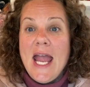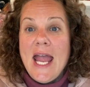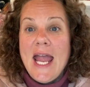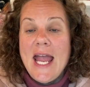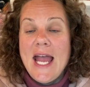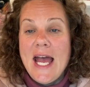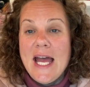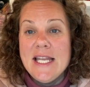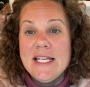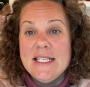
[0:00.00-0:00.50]

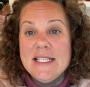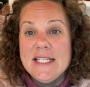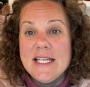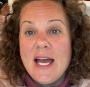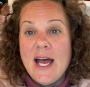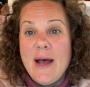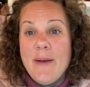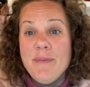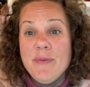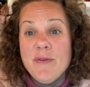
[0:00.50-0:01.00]
And
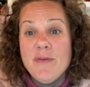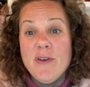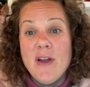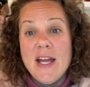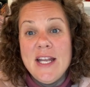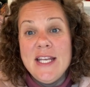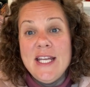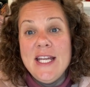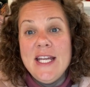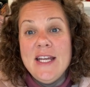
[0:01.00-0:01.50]
for
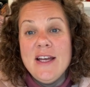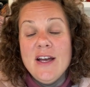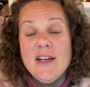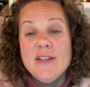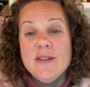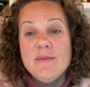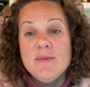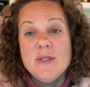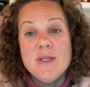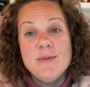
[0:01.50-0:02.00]
any
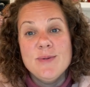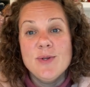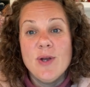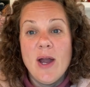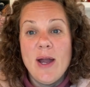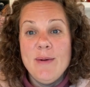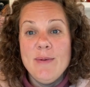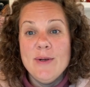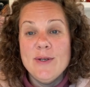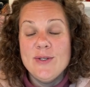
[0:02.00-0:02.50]

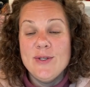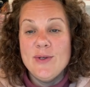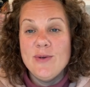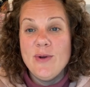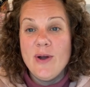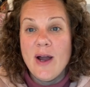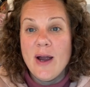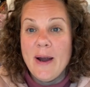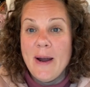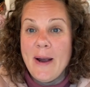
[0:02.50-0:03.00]
subscribers
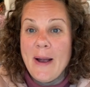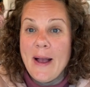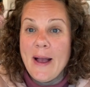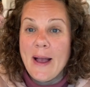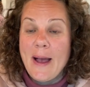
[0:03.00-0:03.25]
who are